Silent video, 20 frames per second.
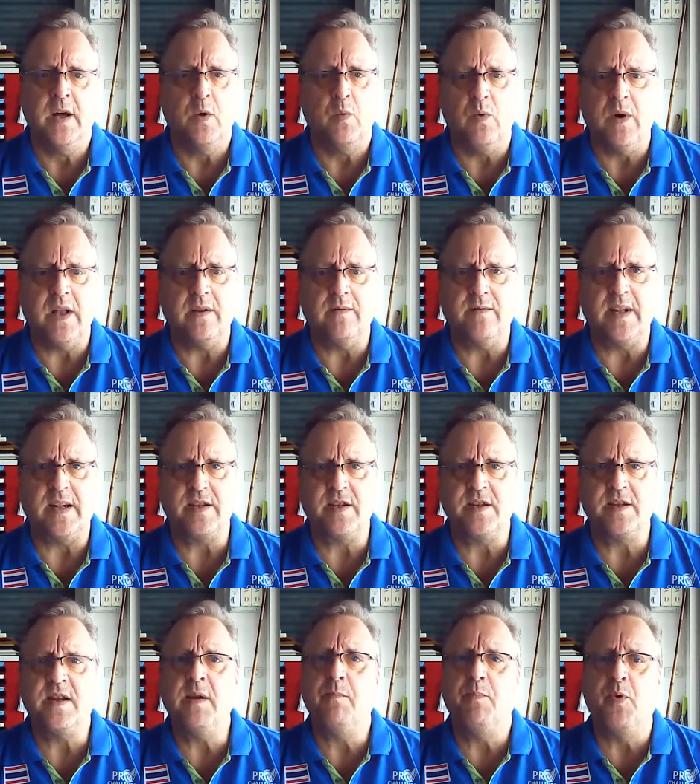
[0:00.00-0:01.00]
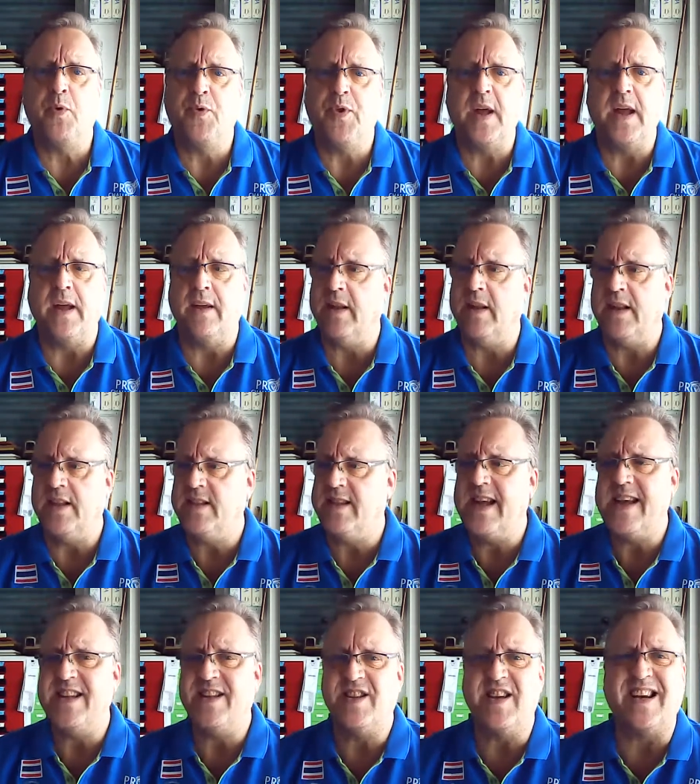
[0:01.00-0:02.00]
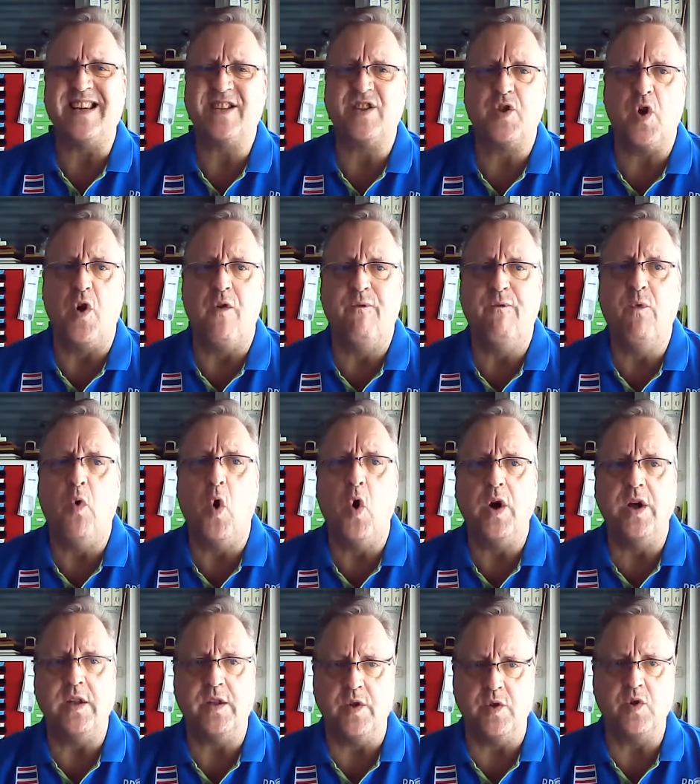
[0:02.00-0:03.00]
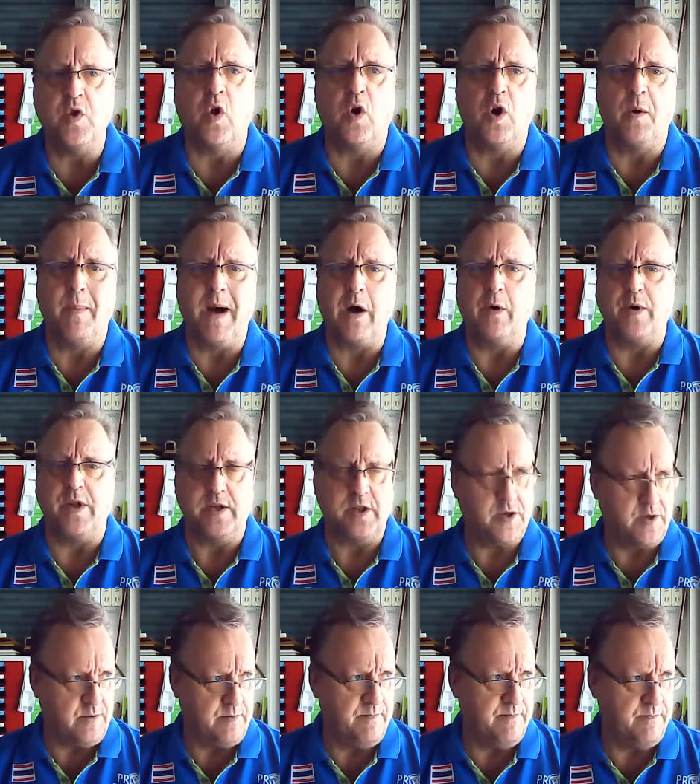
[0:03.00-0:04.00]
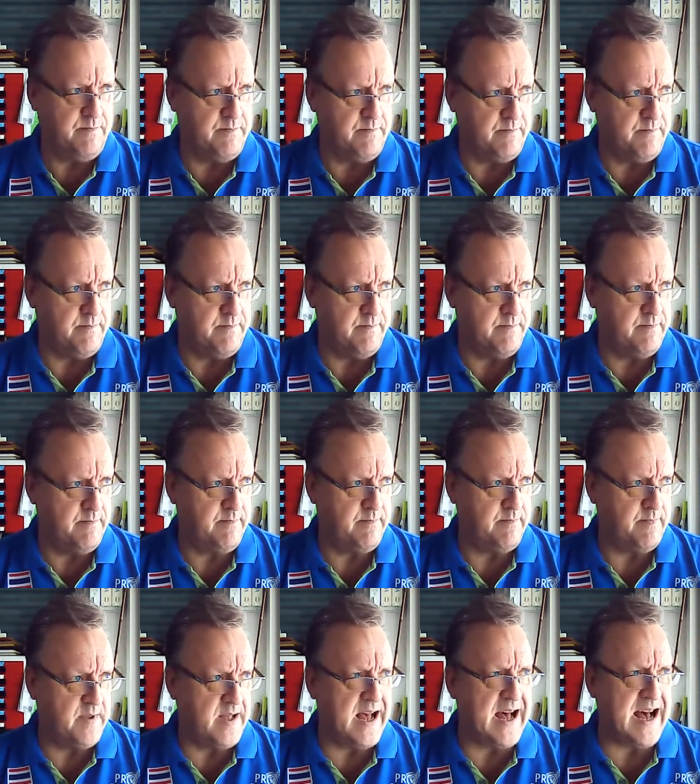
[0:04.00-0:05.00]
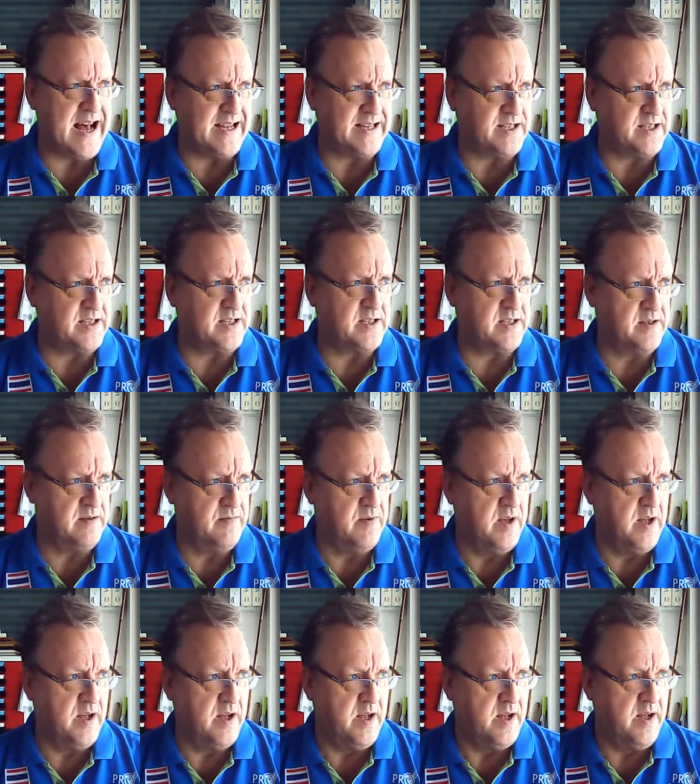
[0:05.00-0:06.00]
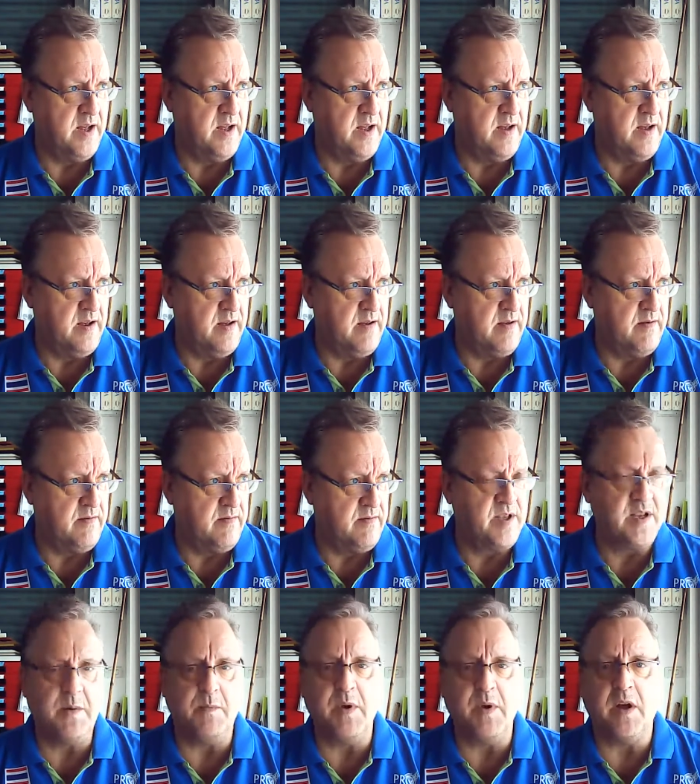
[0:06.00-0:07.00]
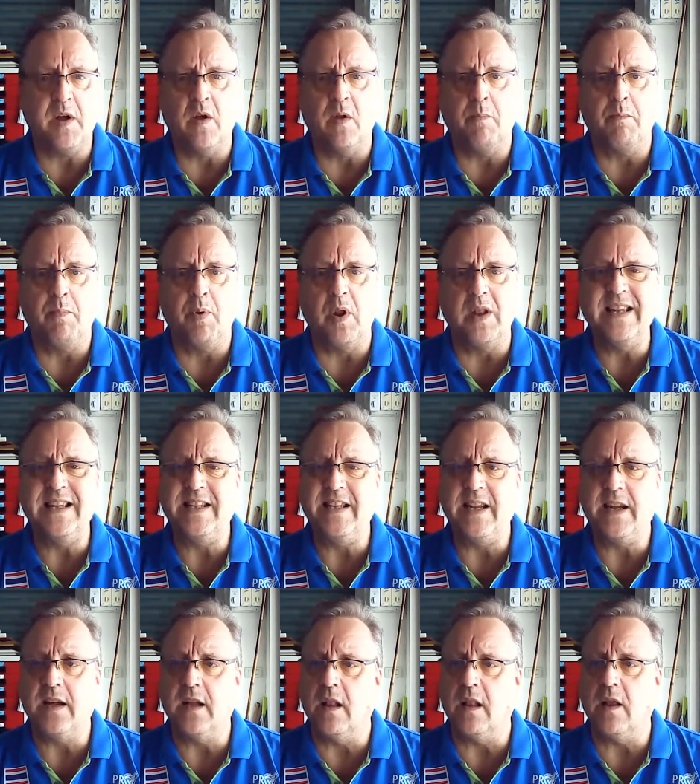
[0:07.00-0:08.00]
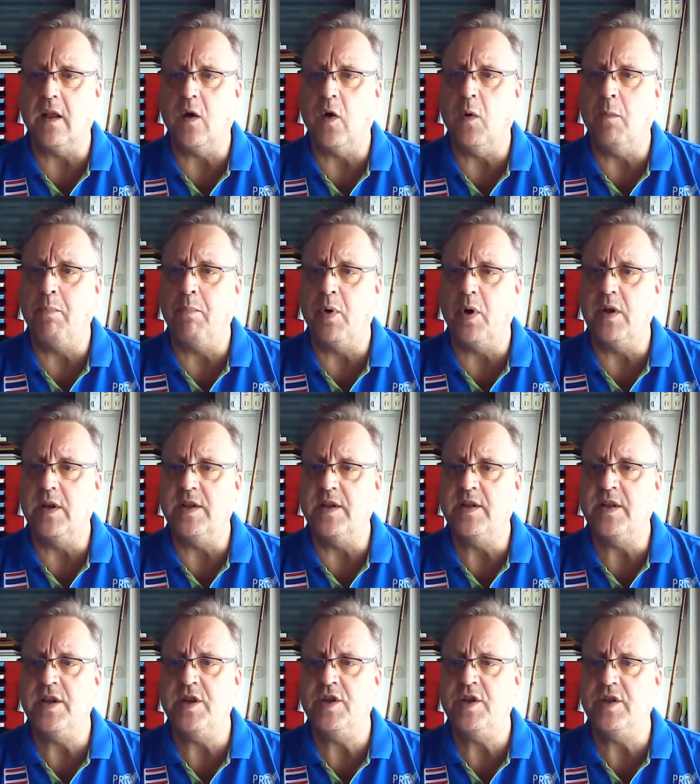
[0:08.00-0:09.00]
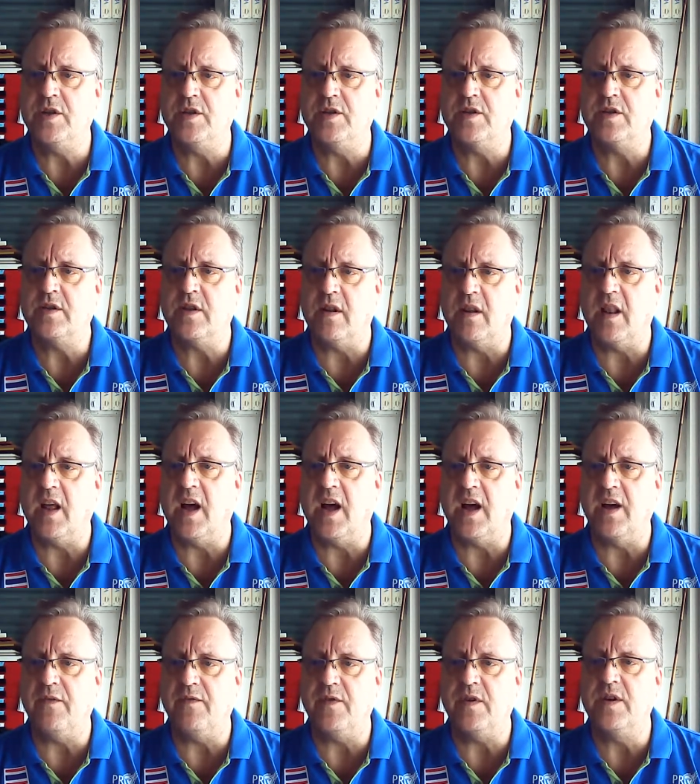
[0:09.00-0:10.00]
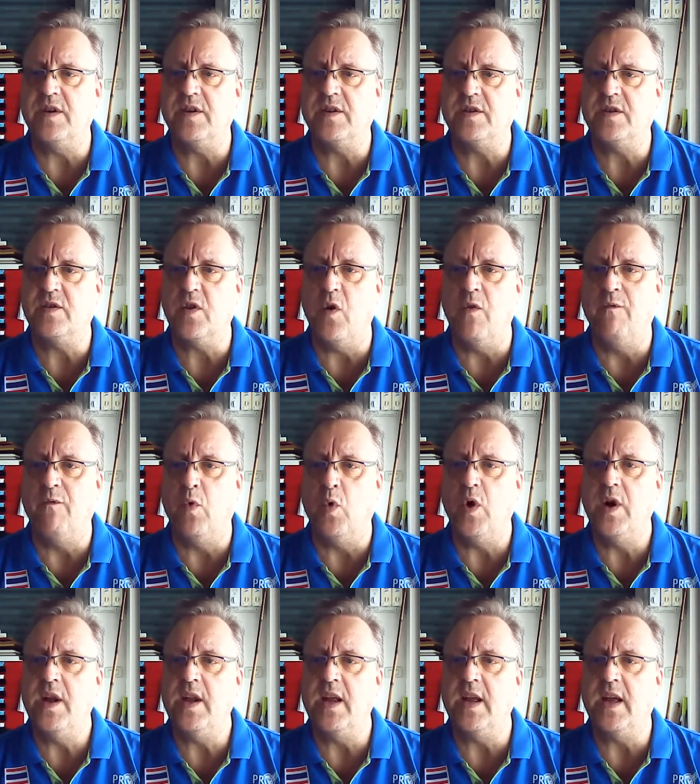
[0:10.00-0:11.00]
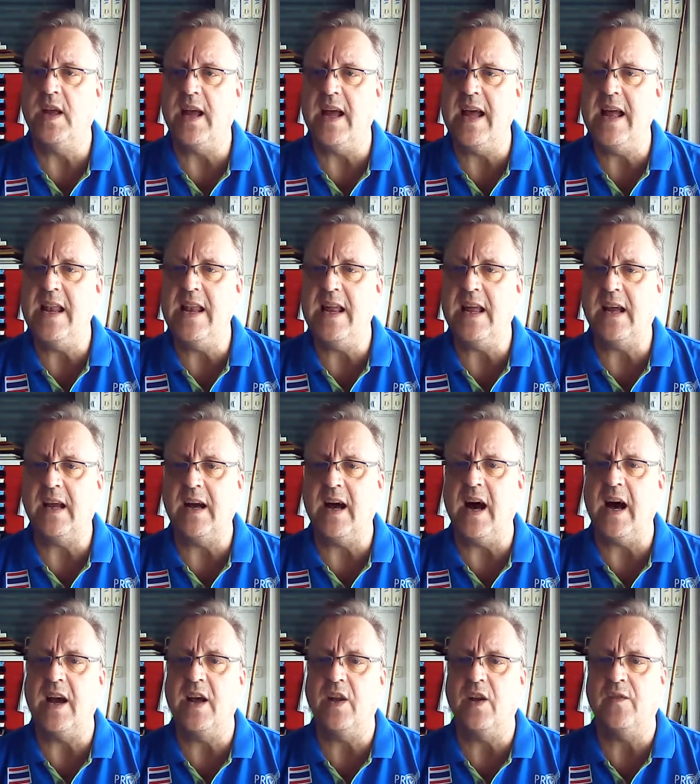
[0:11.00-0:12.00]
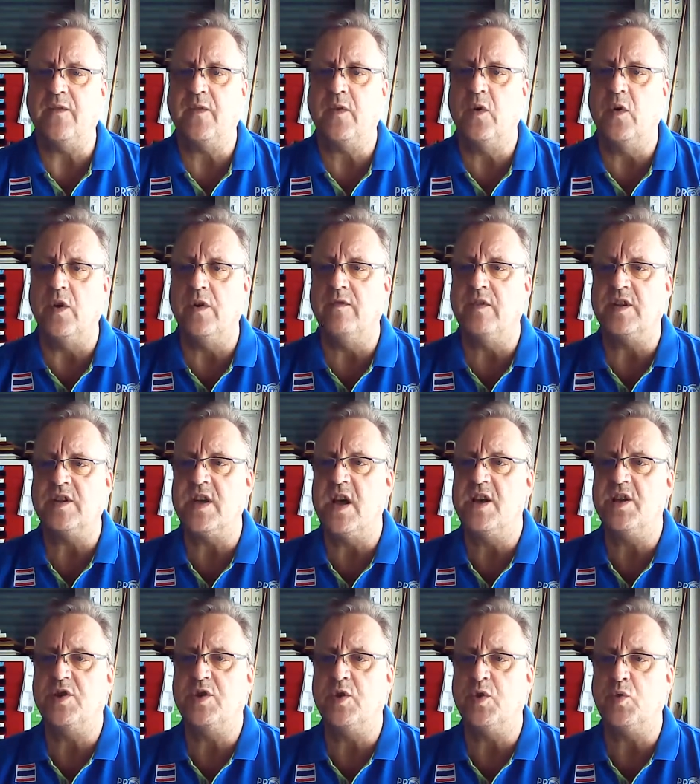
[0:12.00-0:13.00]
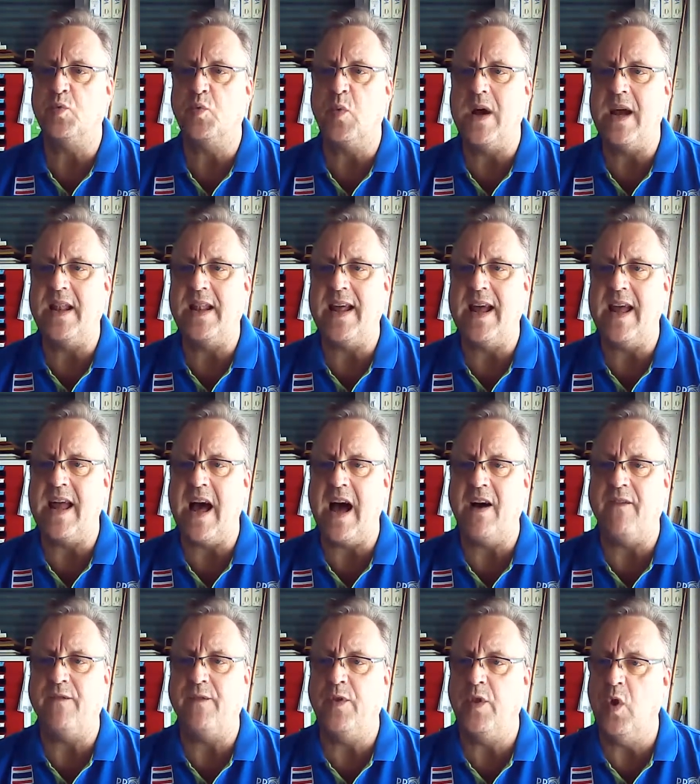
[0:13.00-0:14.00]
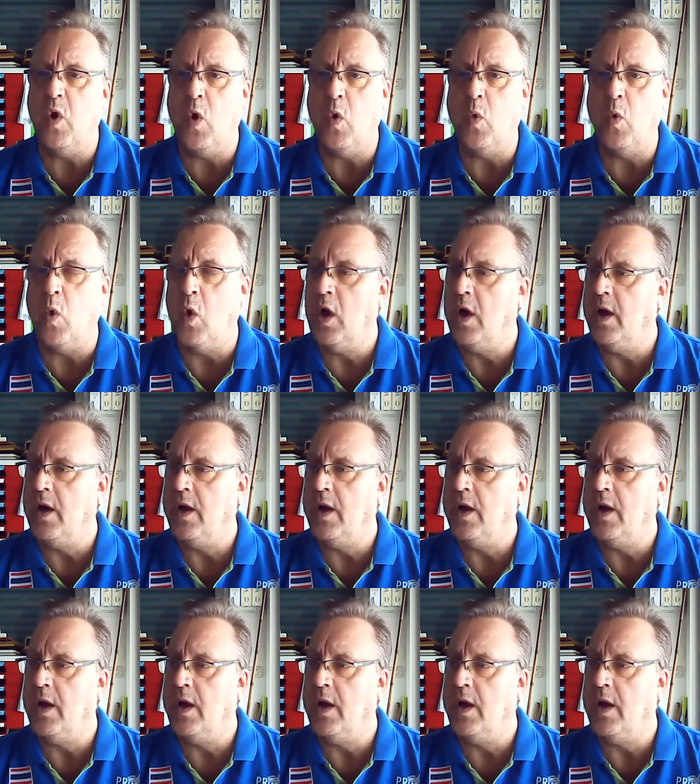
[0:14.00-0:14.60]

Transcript: Well, that's a simple thing. They just avoid to talk about it as typical political or politician's life is avoiding any kind of conversations where they have no